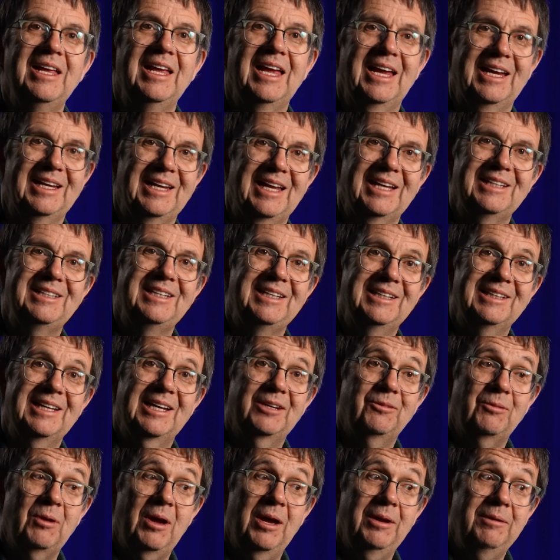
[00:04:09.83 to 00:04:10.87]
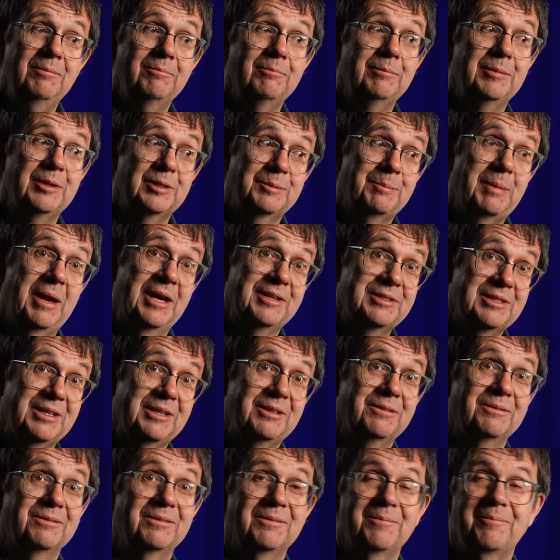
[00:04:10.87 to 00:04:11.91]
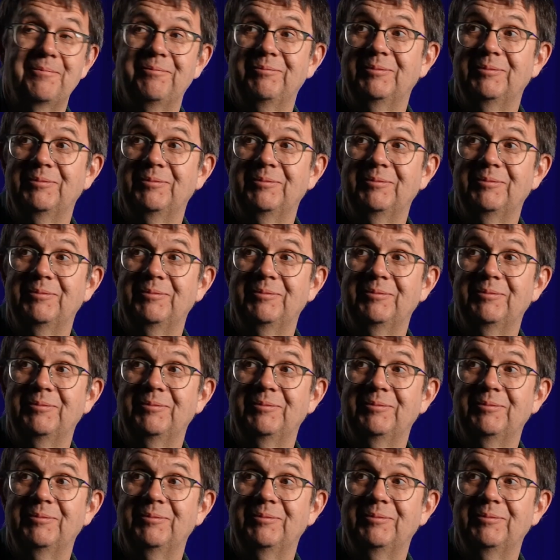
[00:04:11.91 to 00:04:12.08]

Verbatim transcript: An anti-electron is positive.